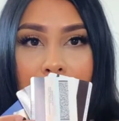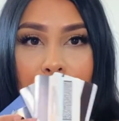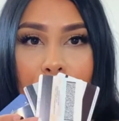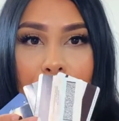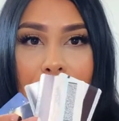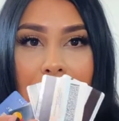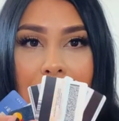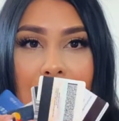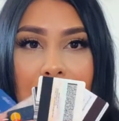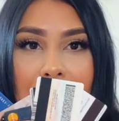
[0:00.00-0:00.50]

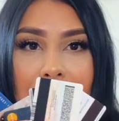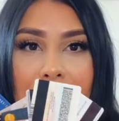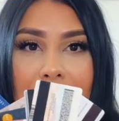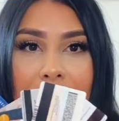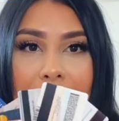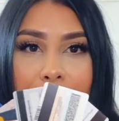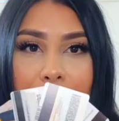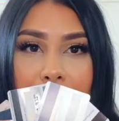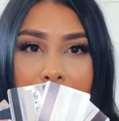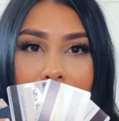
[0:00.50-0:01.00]
credit and
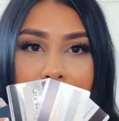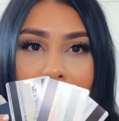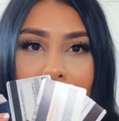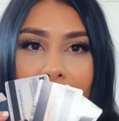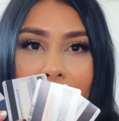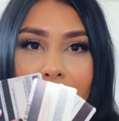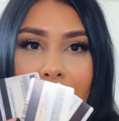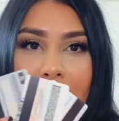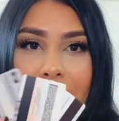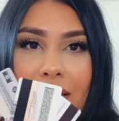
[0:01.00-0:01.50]
debit
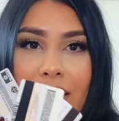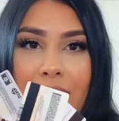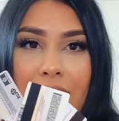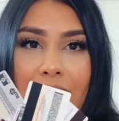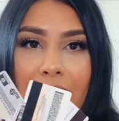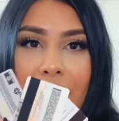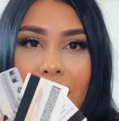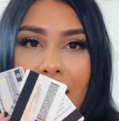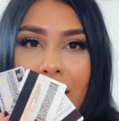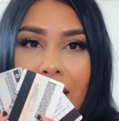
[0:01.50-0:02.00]
cards
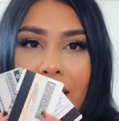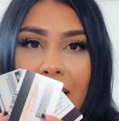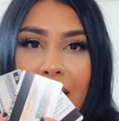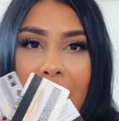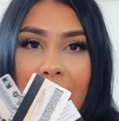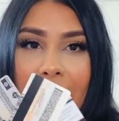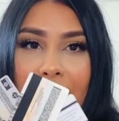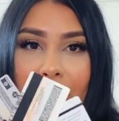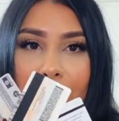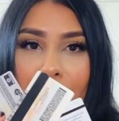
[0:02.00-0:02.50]
that I